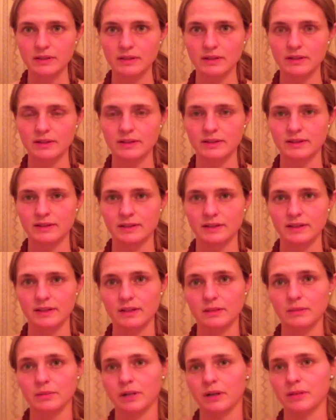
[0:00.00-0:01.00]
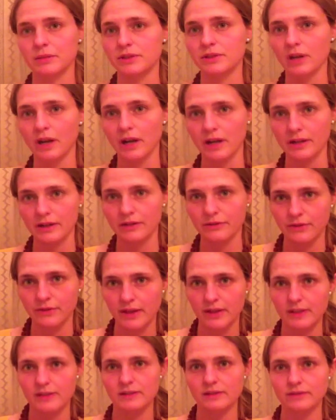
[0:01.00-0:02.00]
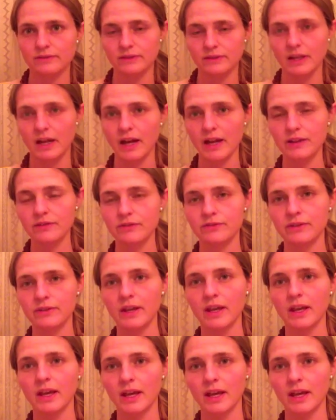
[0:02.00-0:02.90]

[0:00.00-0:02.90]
This is the brahmacharya phase of life,